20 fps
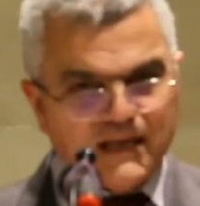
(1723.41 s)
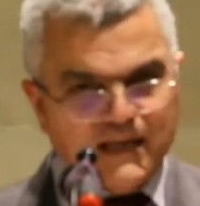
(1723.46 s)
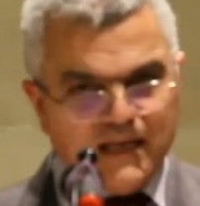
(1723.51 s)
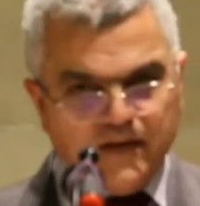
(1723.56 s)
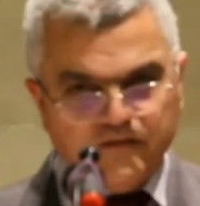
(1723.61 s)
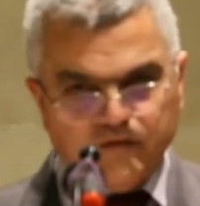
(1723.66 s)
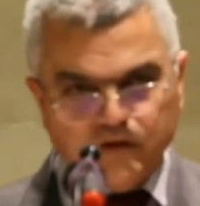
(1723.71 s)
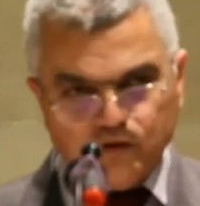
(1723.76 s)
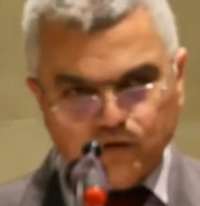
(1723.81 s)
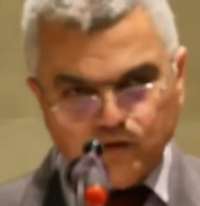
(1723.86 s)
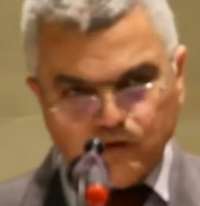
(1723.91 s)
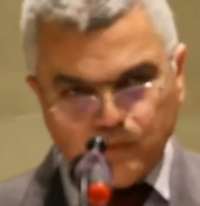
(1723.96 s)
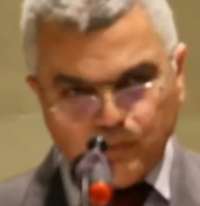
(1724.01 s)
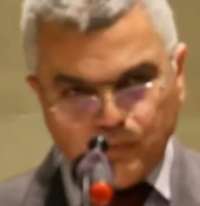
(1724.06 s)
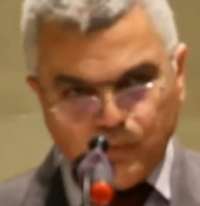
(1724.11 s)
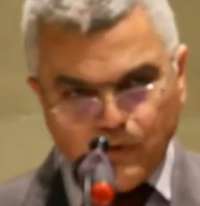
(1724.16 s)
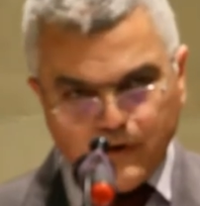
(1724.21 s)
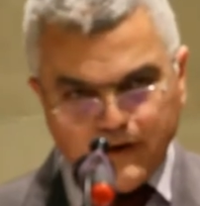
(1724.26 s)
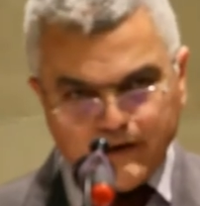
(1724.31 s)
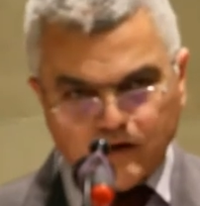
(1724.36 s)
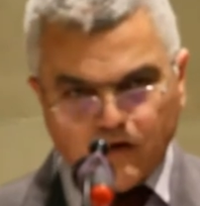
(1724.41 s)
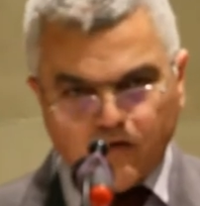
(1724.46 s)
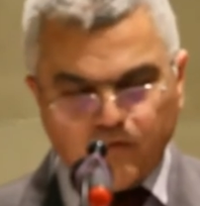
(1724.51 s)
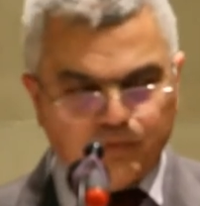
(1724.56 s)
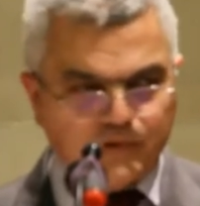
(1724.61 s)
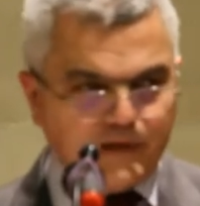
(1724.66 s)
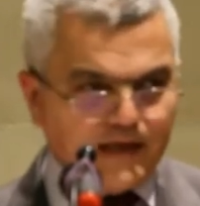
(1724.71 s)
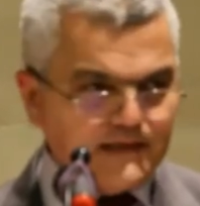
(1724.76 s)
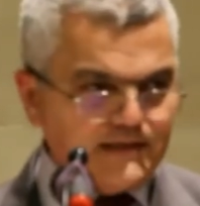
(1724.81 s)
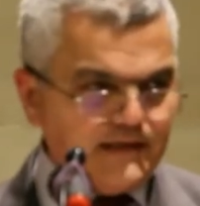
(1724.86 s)
even to the point of
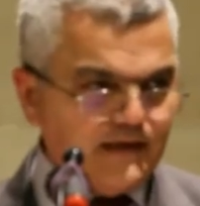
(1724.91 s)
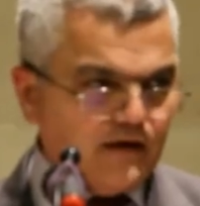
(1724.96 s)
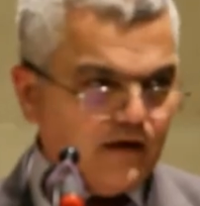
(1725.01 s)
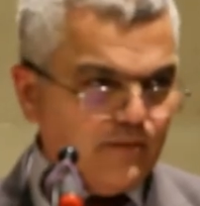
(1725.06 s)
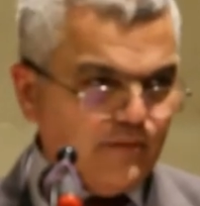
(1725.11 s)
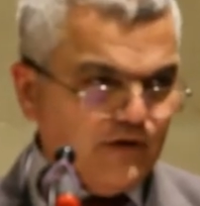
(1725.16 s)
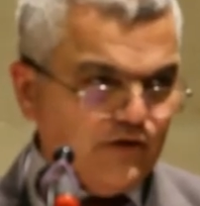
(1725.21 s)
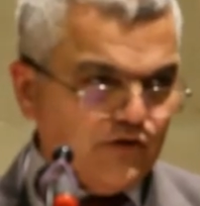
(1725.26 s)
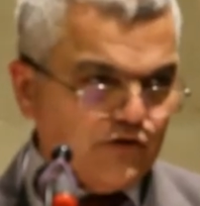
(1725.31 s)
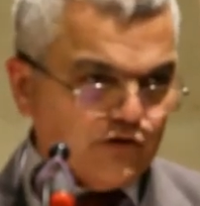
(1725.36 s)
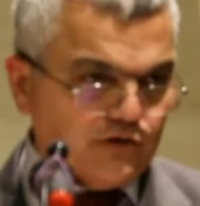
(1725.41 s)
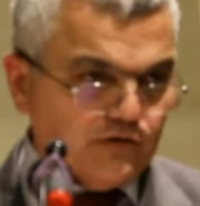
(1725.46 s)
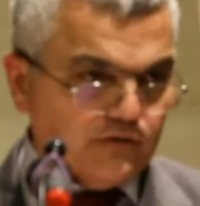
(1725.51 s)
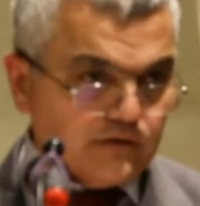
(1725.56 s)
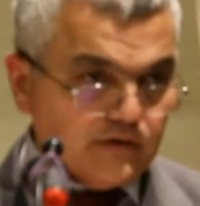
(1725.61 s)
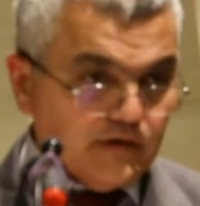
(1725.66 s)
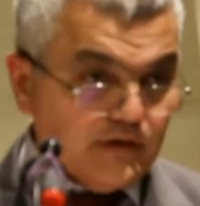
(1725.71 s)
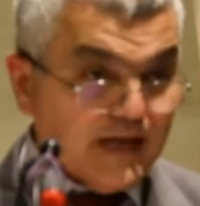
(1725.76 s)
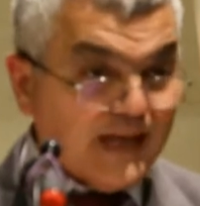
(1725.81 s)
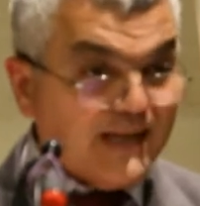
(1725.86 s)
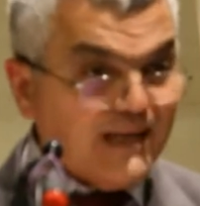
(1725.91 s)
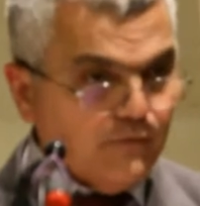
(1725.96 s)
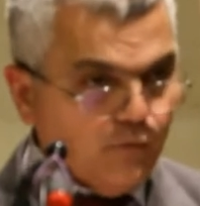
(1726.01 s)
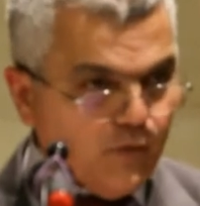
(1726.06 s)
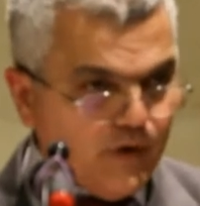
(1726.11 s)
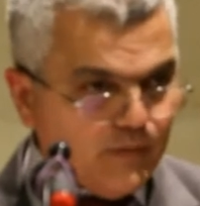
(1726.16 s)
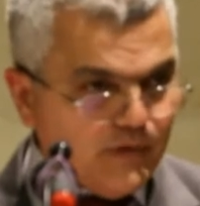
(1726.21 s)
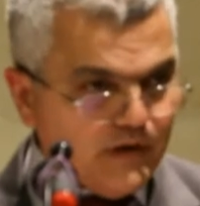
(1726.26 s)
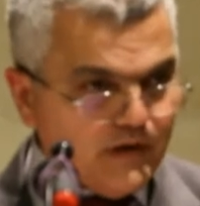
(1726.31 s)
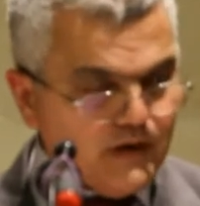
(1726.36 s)
placing Armenian children and
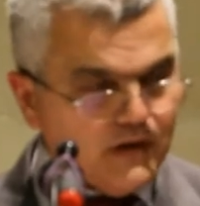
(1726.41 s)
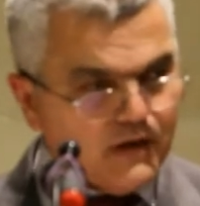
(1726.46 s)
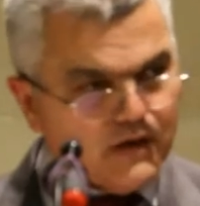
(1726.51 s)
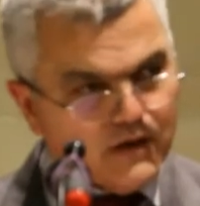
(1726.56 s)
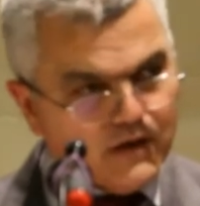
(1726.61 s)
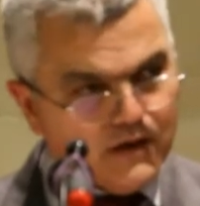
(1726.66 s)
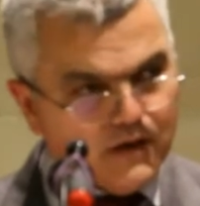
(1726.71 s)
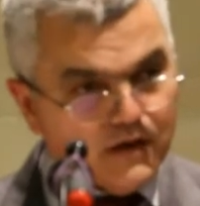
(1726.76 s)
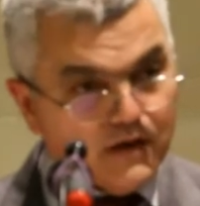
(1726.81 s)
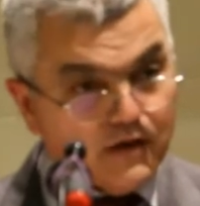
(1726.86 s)
women,